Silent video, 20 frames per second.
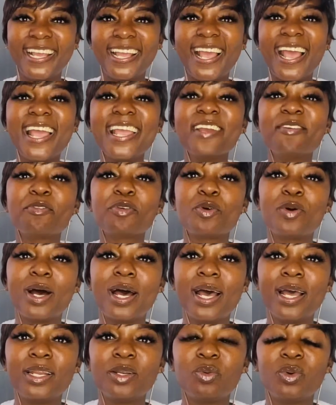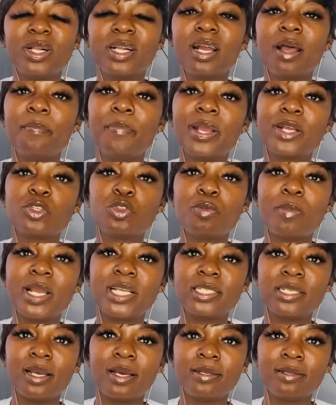Hi everyone, welcome back to my
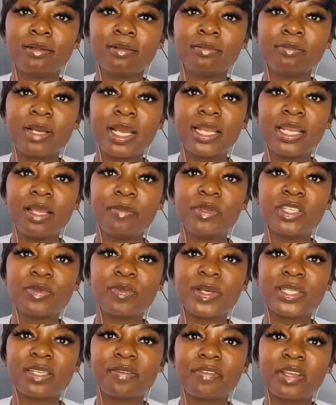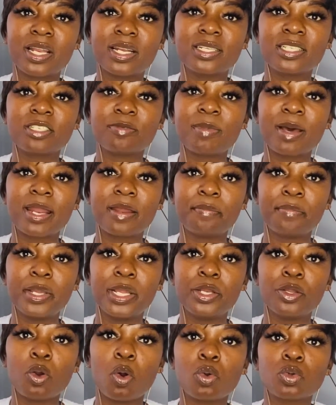channel. My name is Perseverance
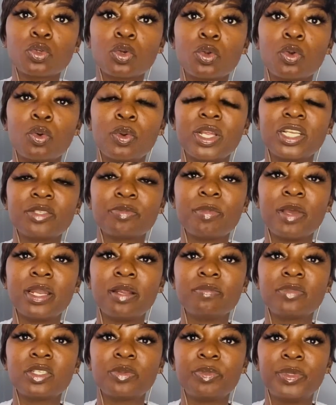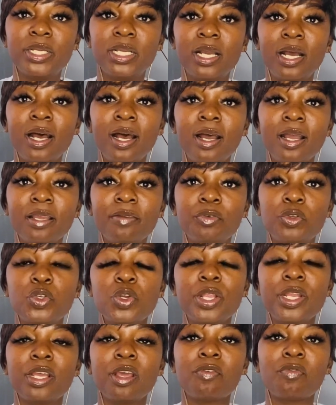Maremeni, also known as Madam Speaker. If you're
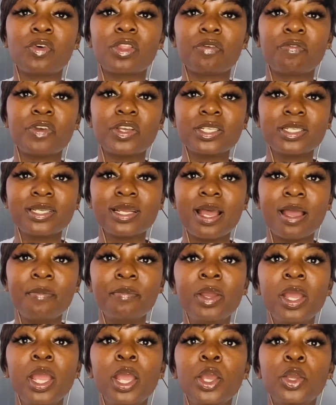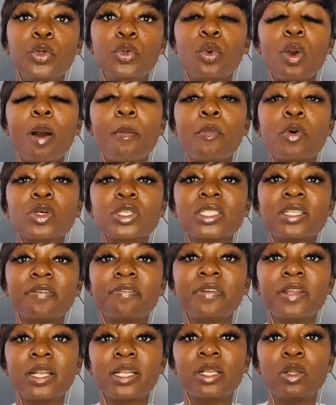joining in for the first time, you are most
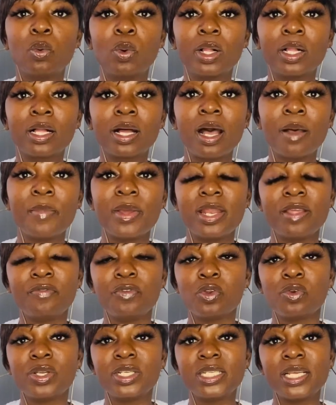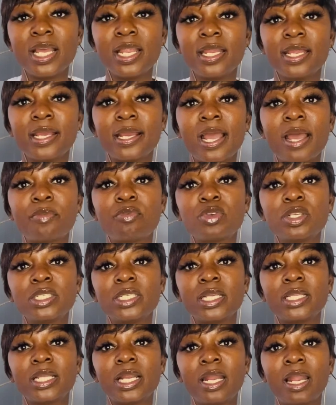definitely welcome, and if you're returning, I
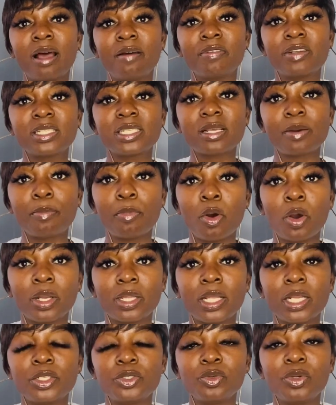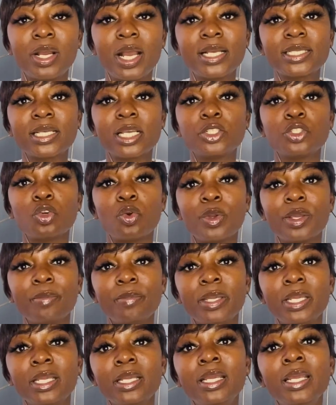appreciate the love and support that you guys are showing
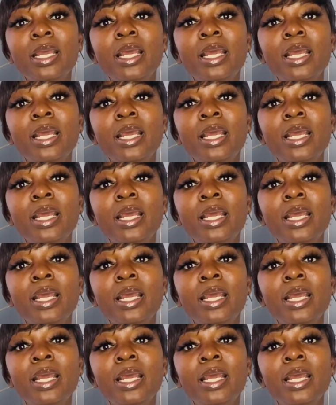me.